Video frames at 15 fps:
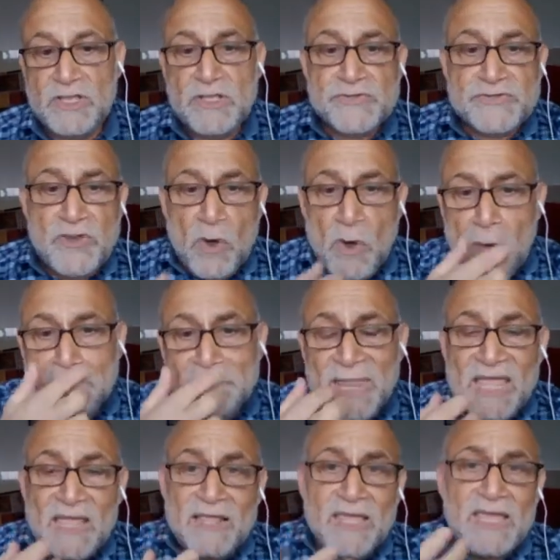So,
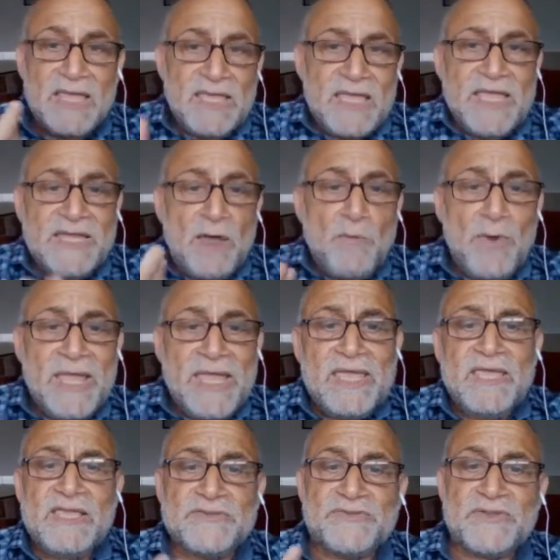in a
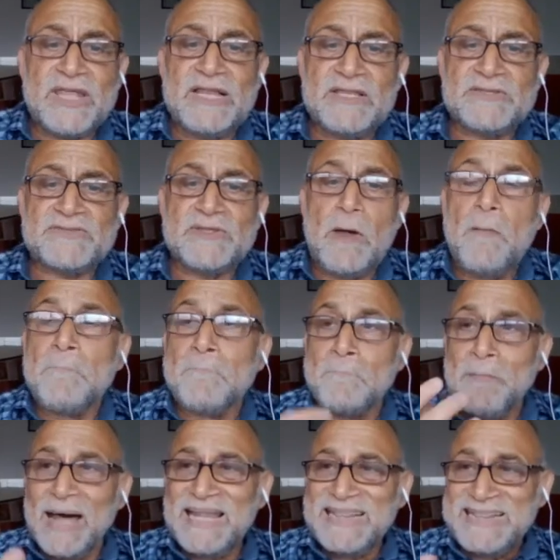way, Israel's
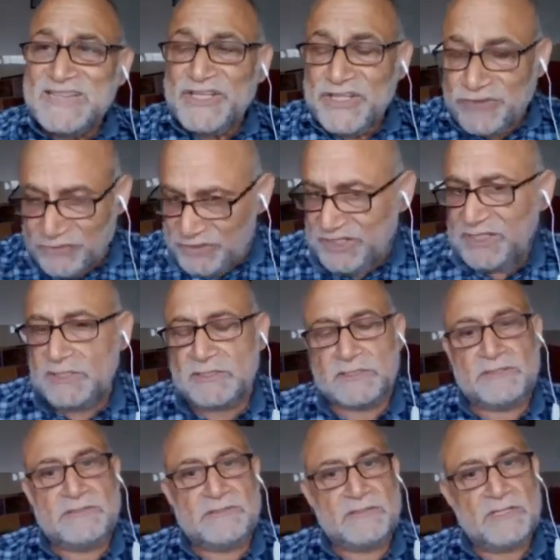
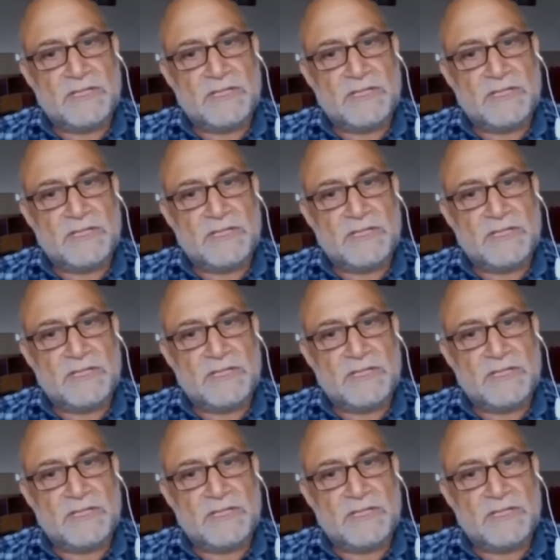multi-tiered